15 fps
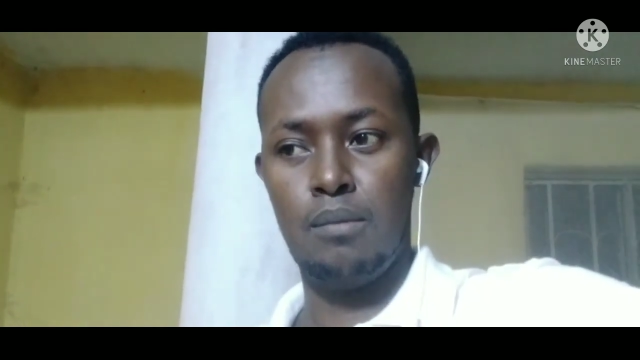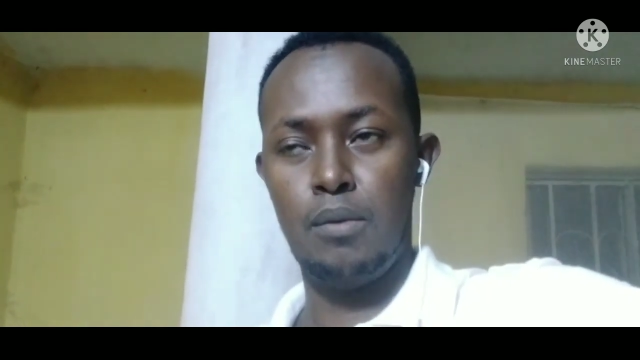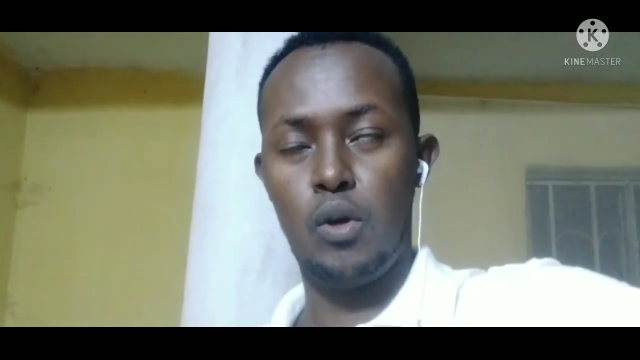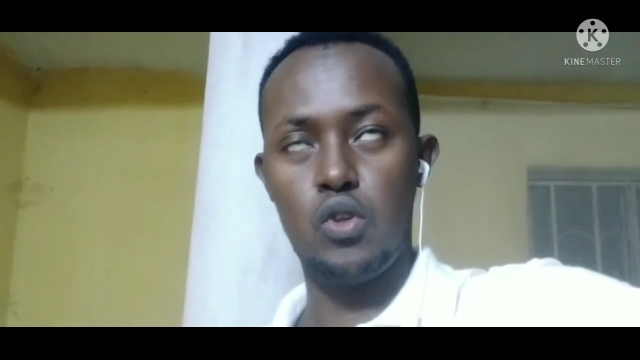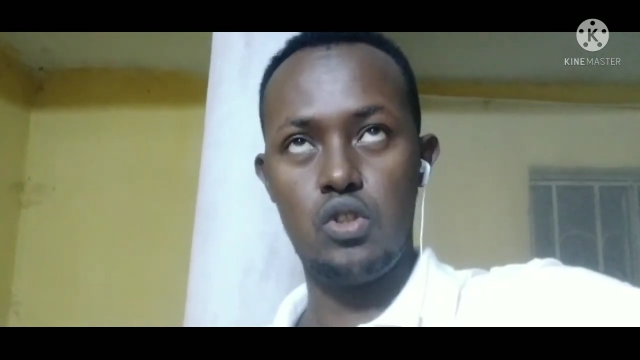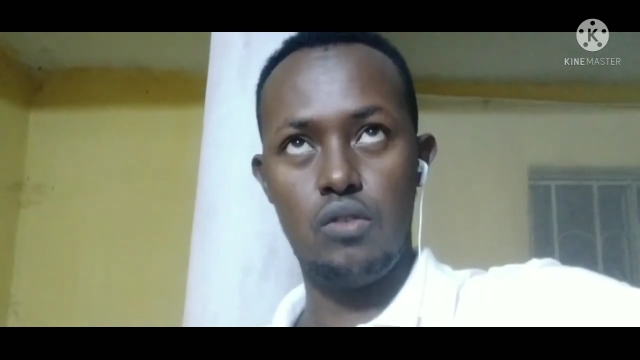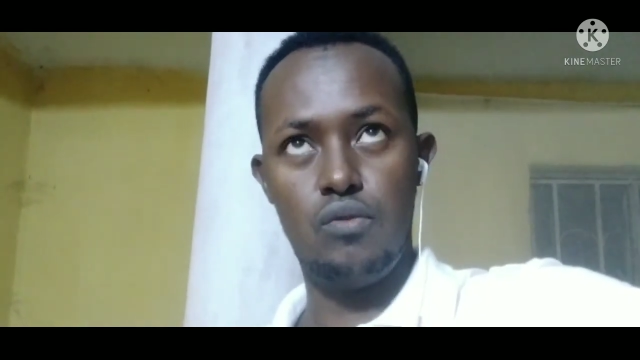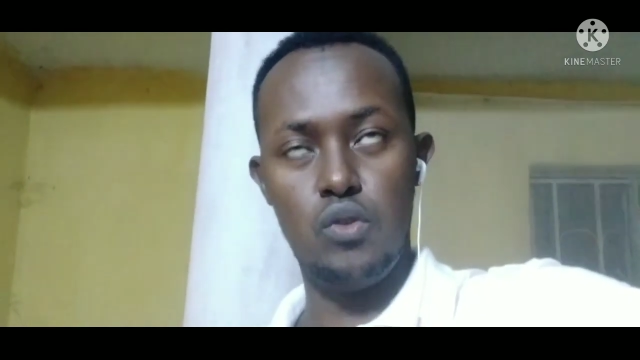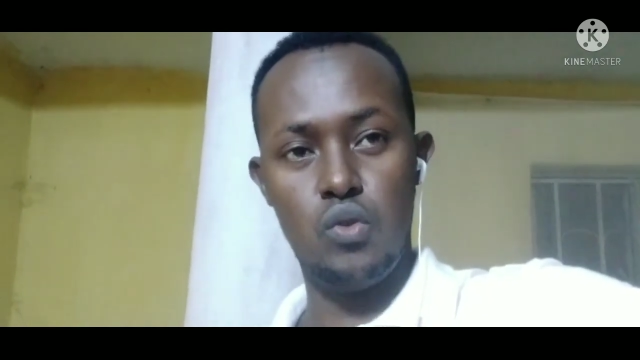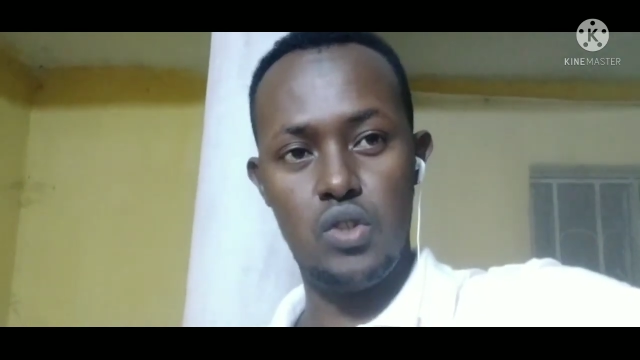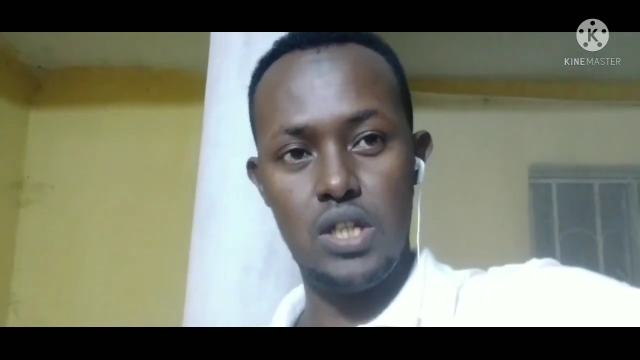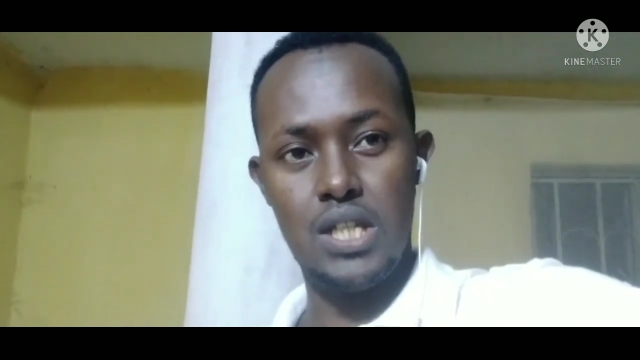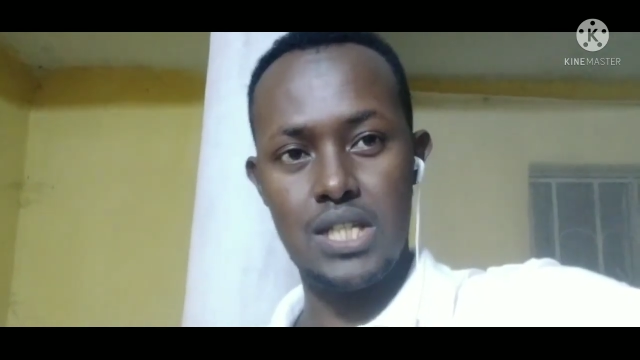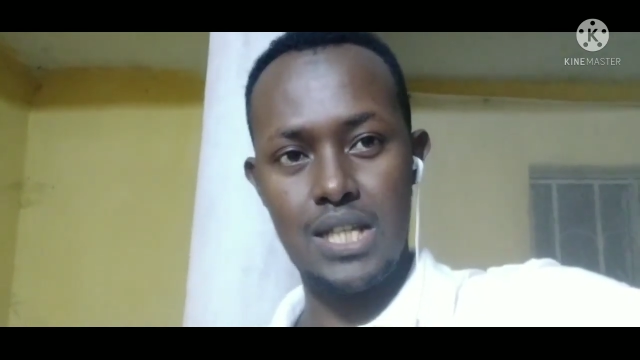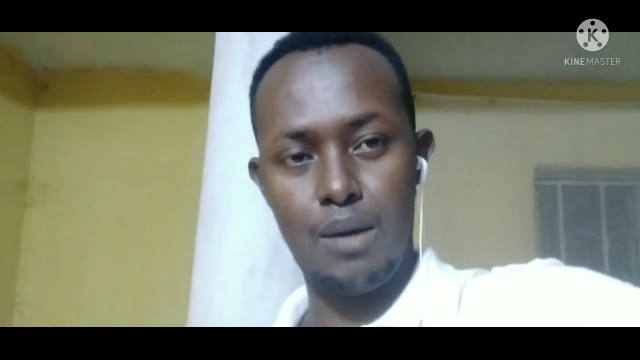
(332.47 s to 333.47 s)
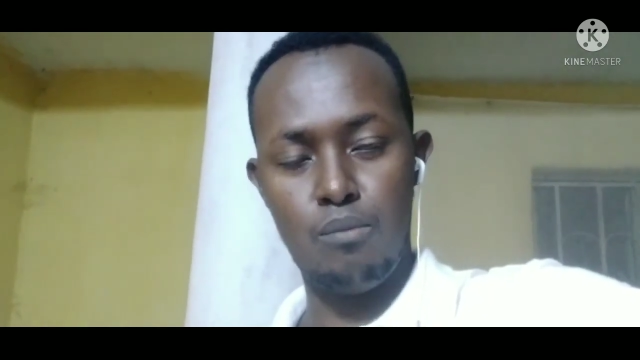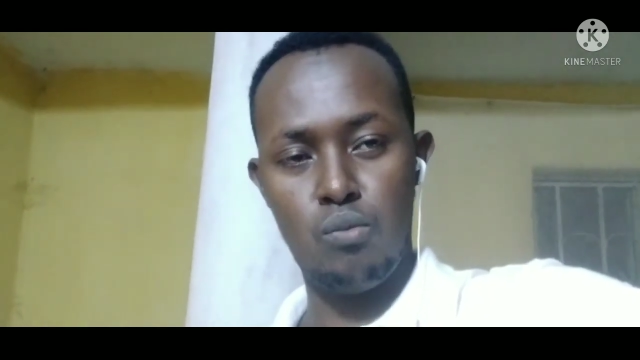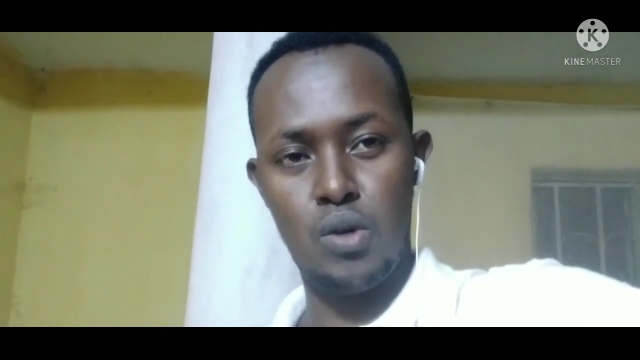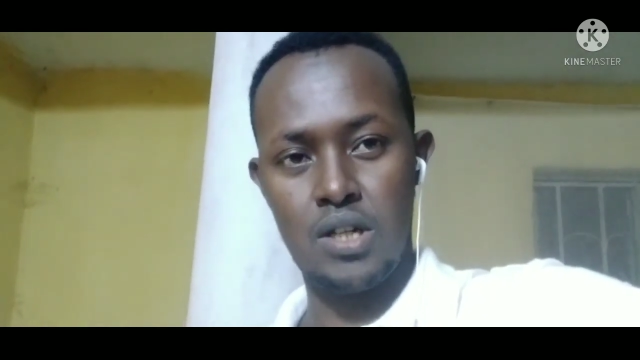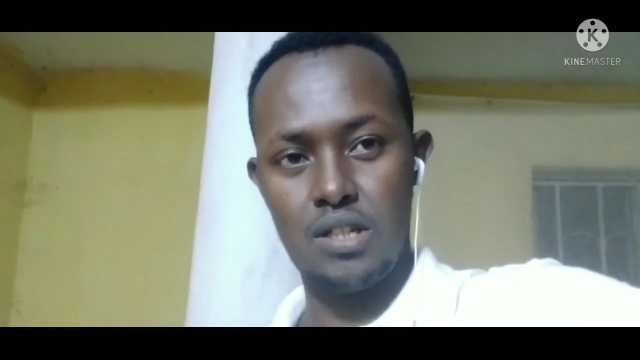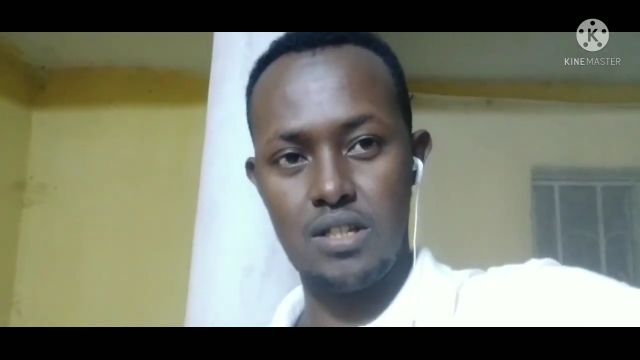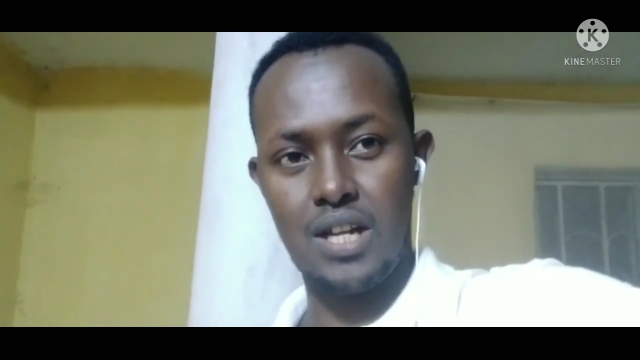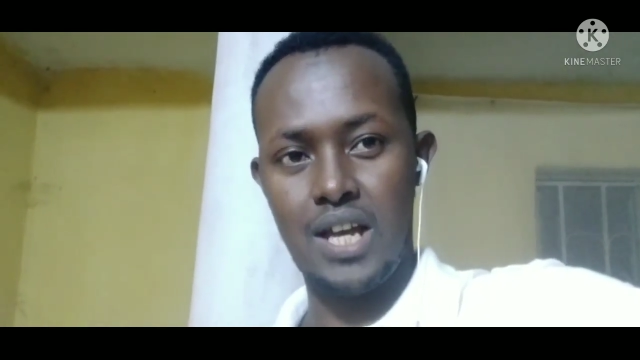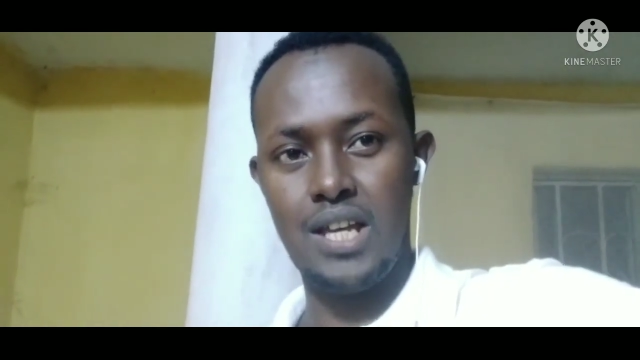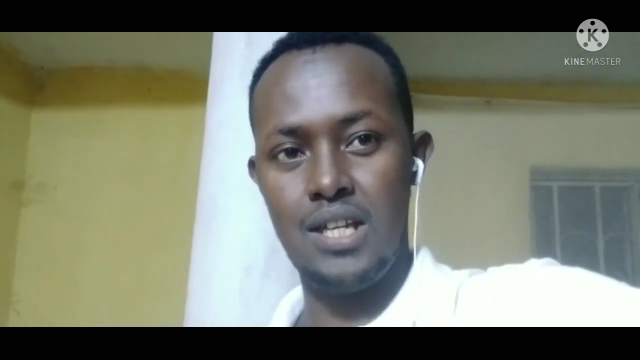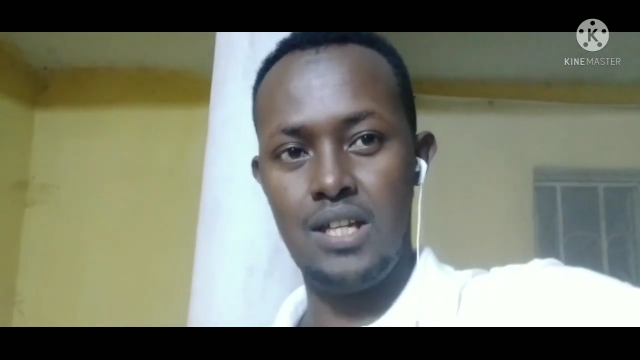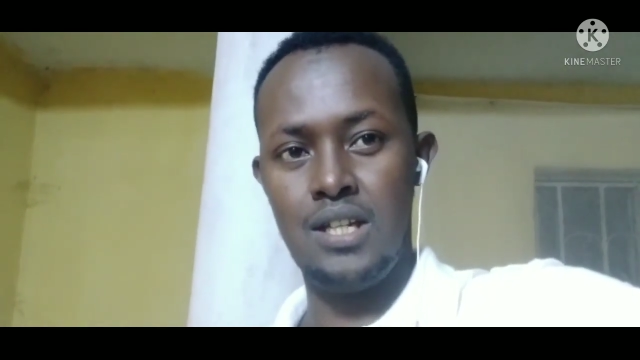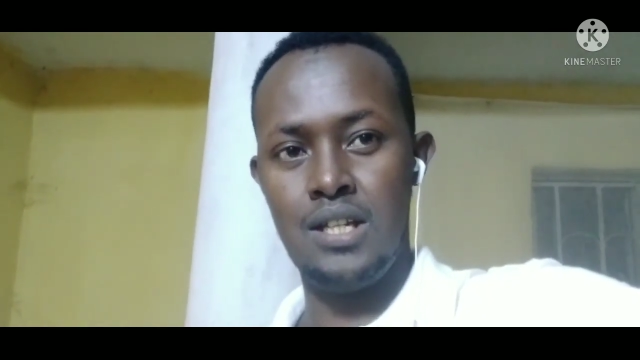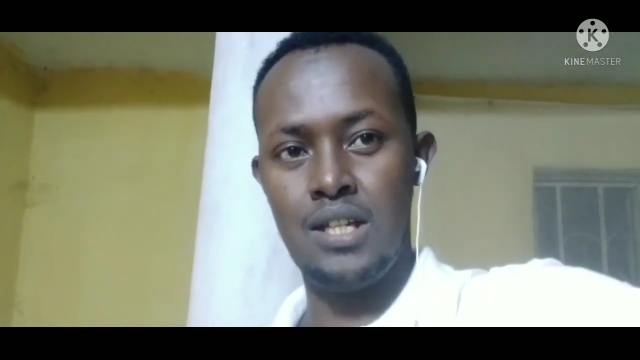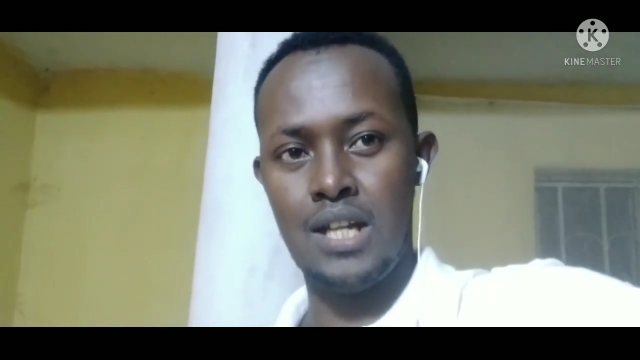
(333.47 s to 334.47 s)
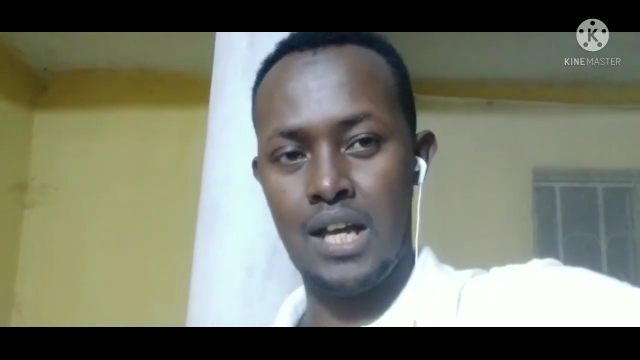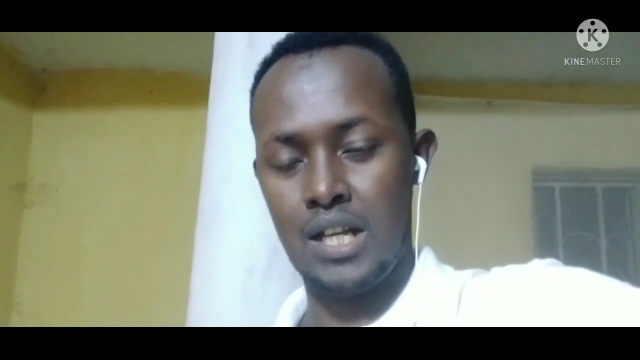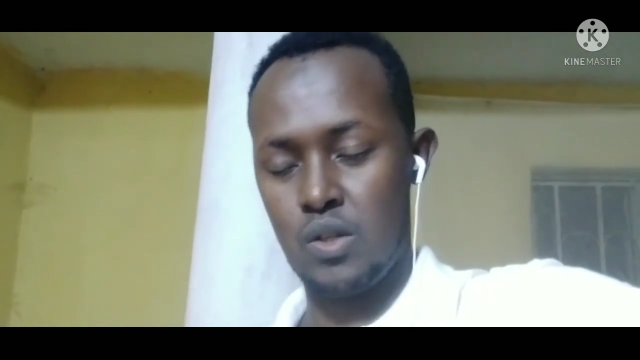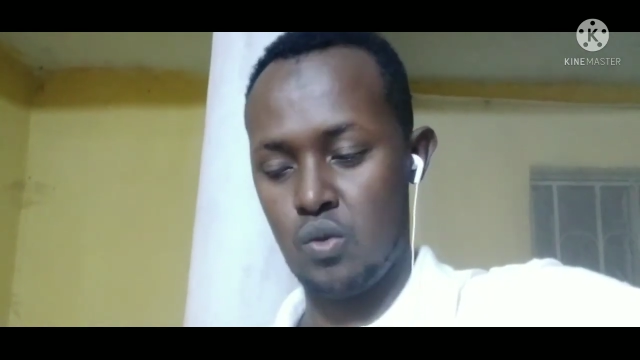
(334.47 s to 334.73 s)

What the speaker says: because if you see someone trying